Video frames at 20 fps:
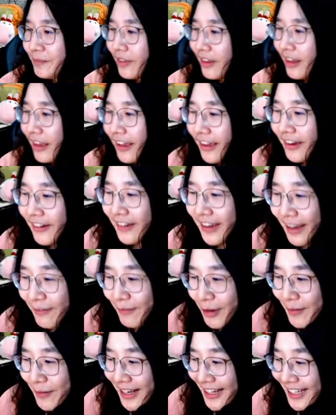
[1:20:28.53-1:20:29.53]
Okay,
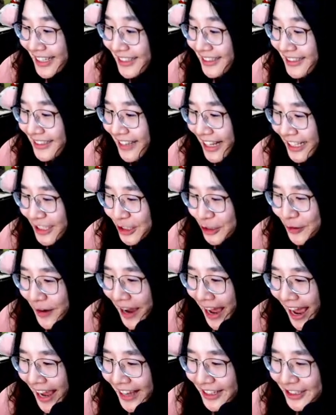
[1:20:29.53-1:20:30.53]
maybe let's
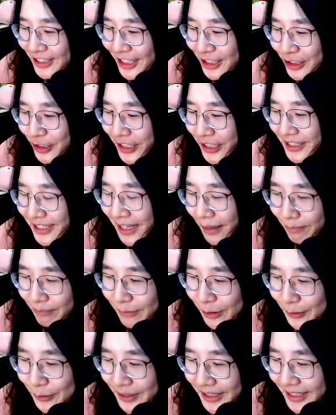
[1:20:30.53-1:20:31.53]
try changing some music.